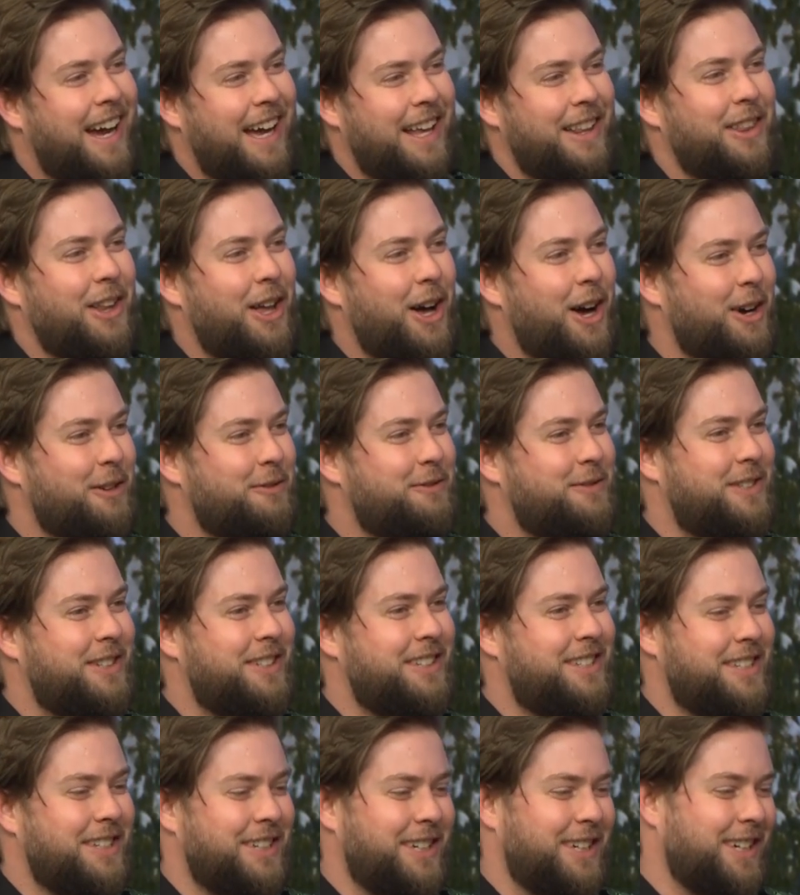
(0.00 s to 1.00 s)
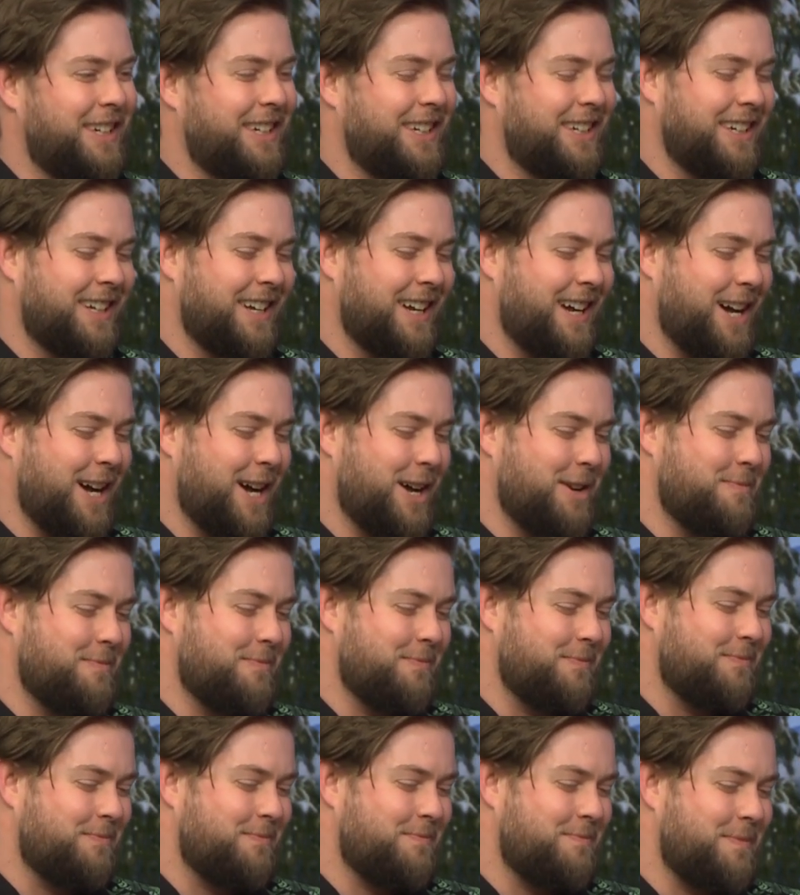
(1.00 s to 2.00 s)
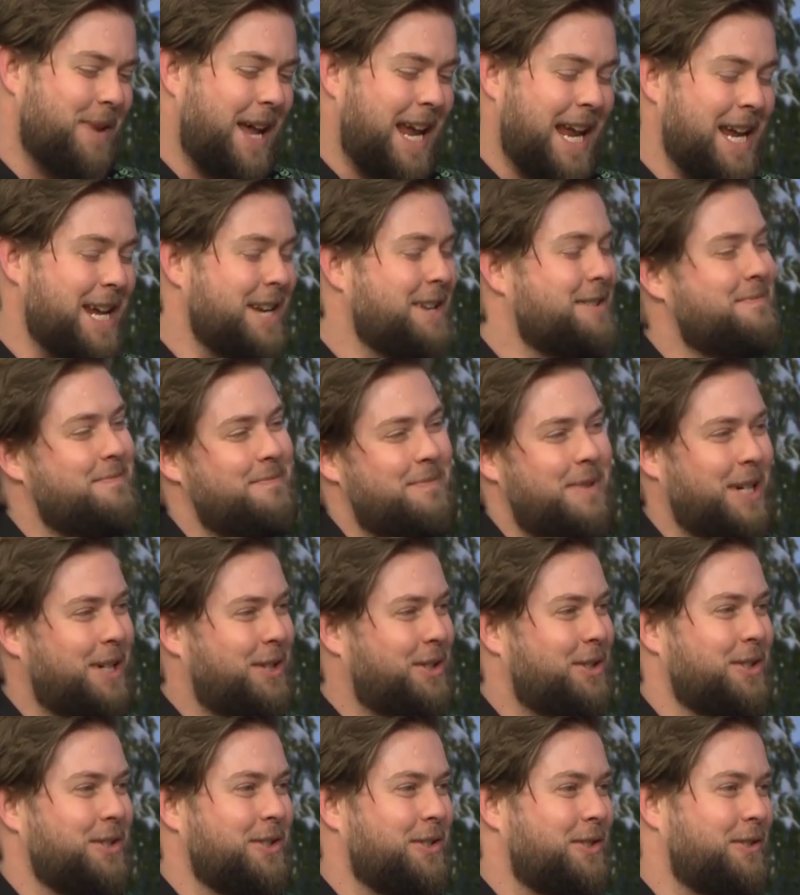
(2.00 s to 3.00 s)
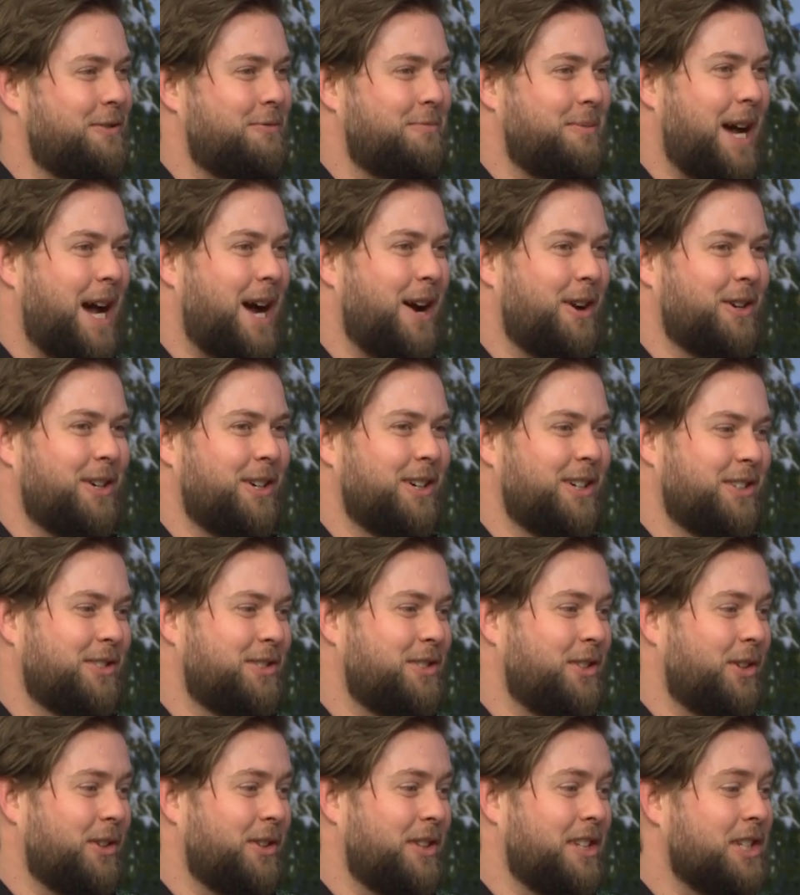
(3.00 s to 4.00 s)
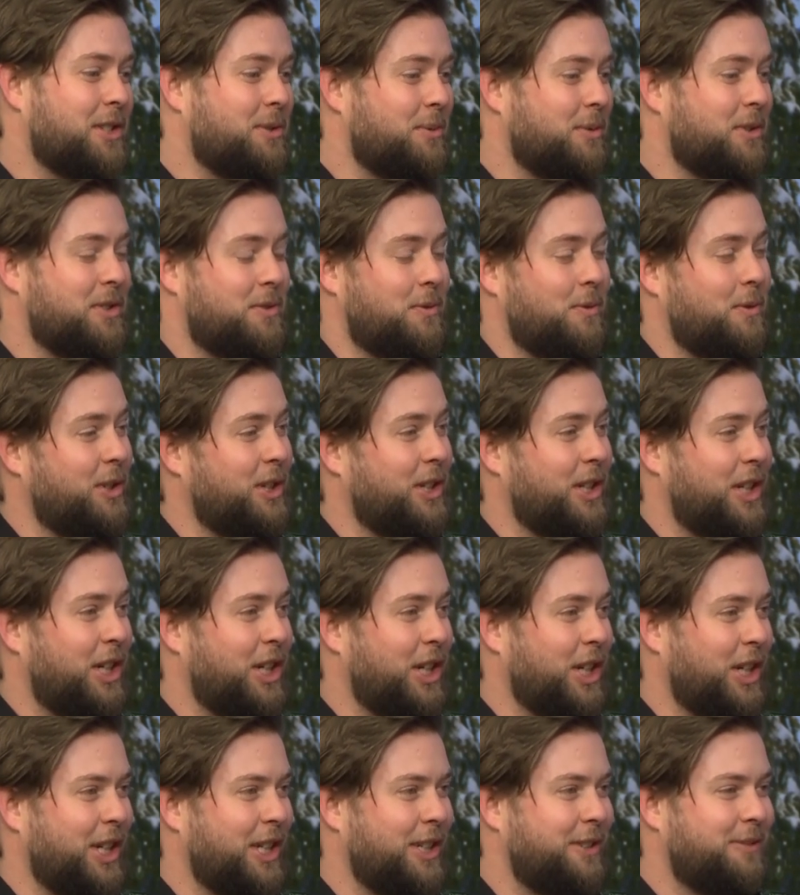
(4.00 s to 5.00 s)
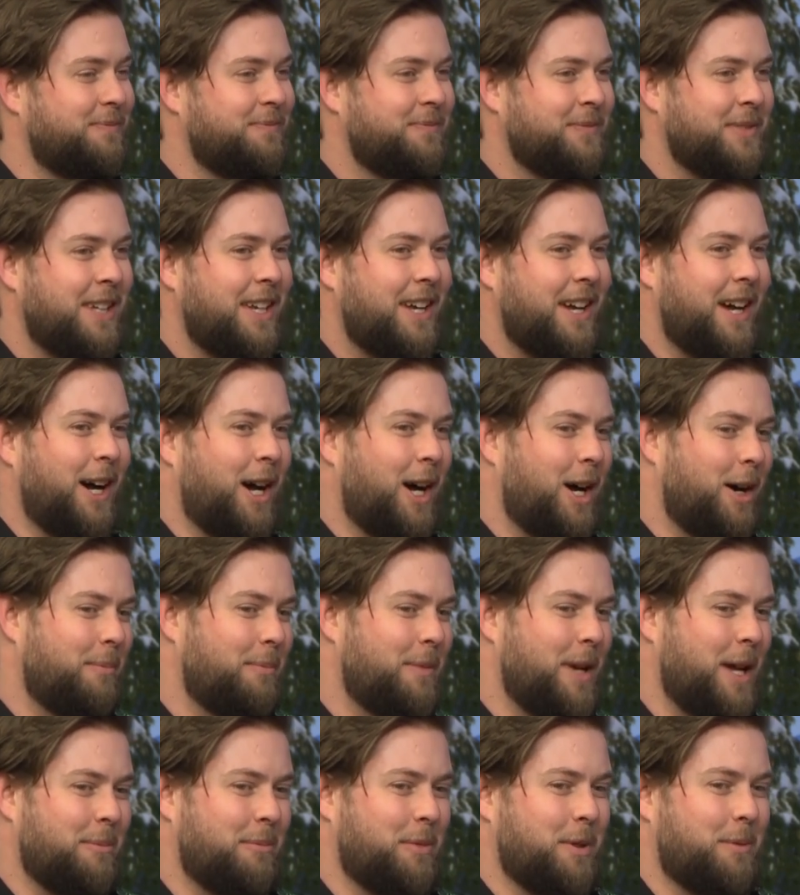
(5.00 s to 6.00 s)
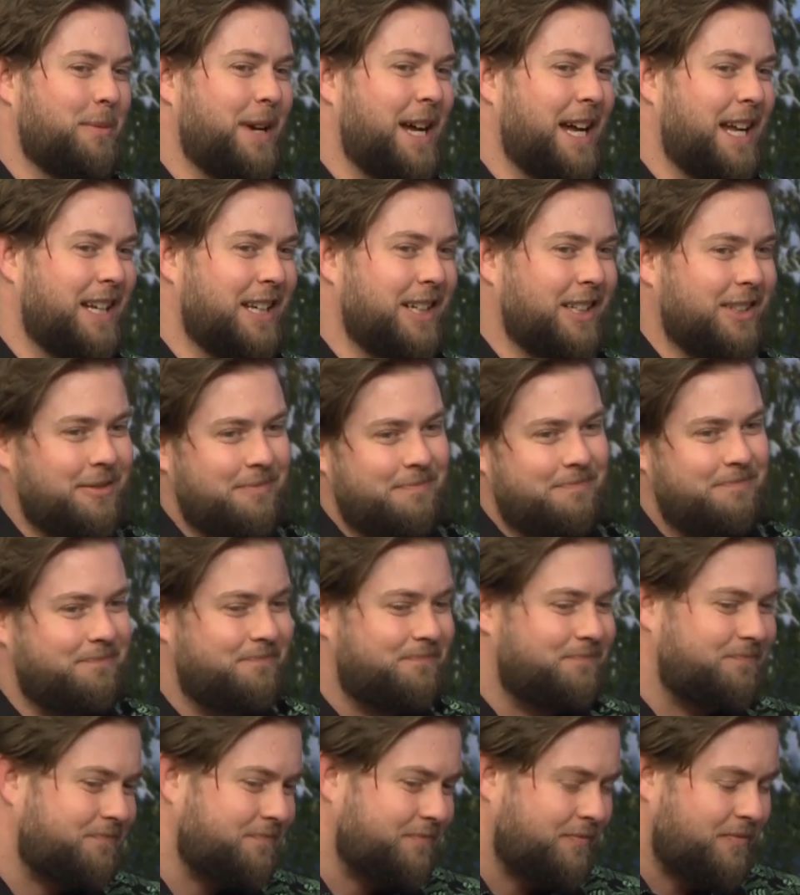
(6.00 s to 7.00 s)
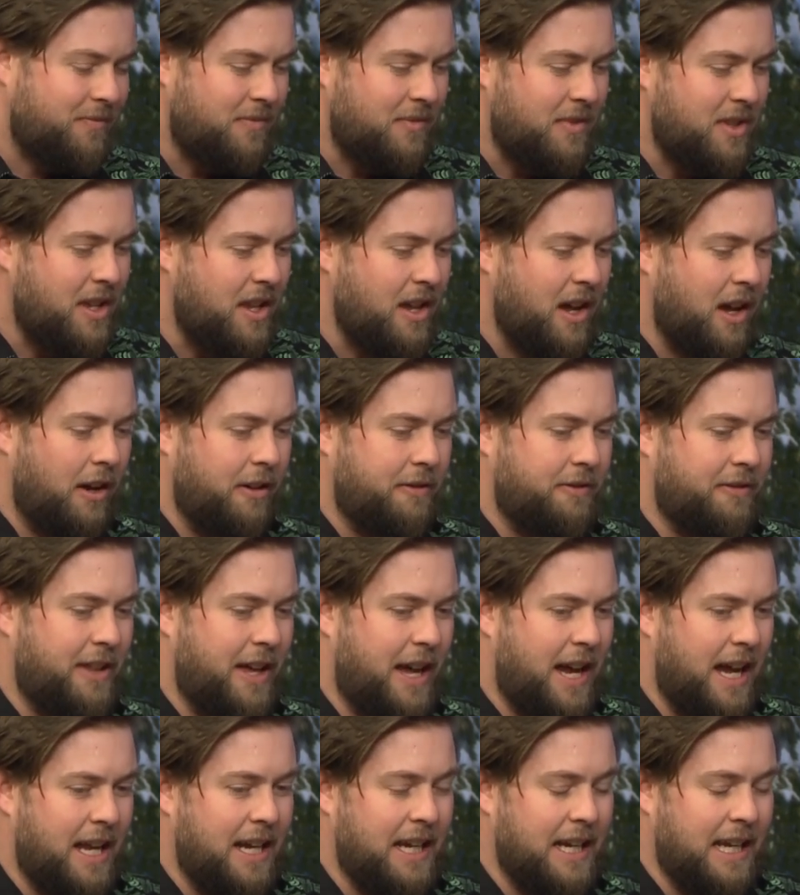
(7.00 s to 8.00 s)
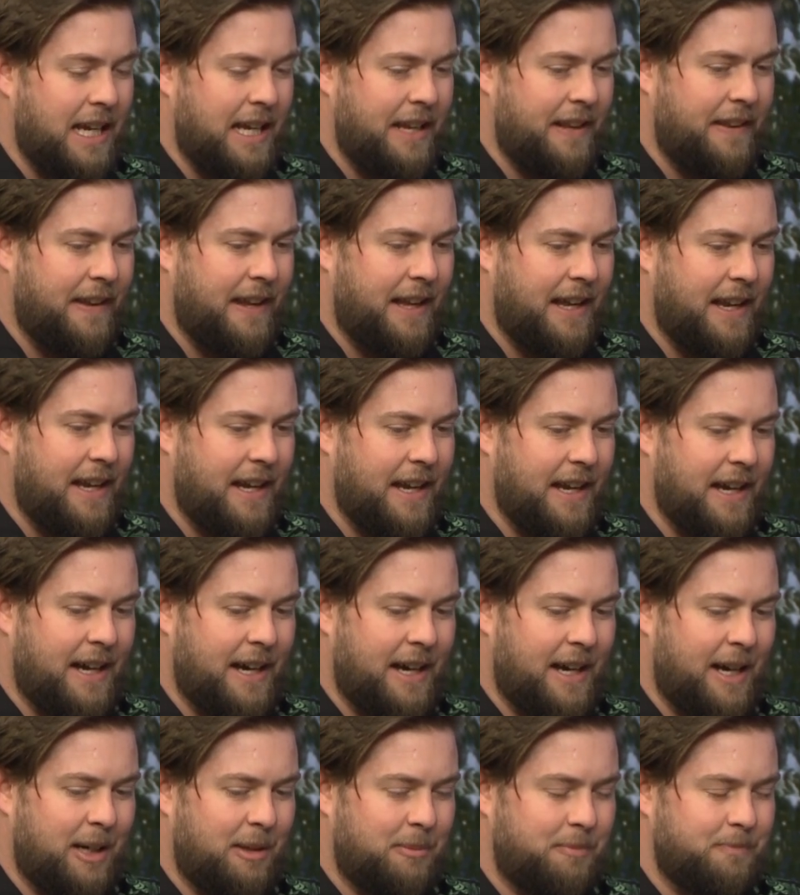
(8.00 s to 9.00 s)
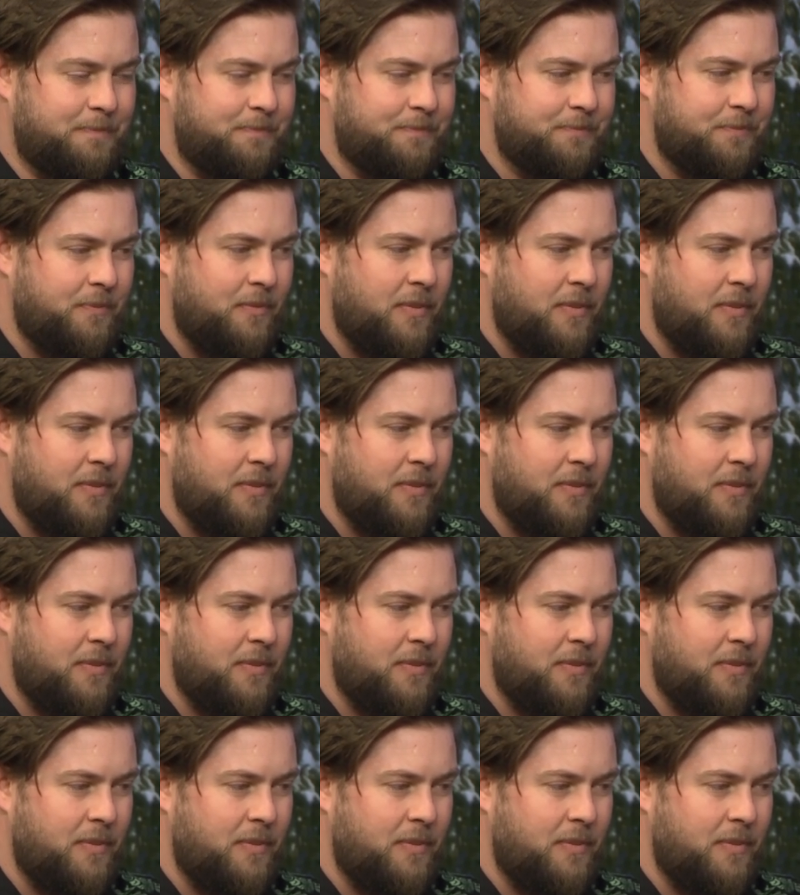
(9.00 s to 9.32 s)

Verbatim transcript: I love to um, paint pictures of powder. And so this was really good, um, emblematic of that. And then, um,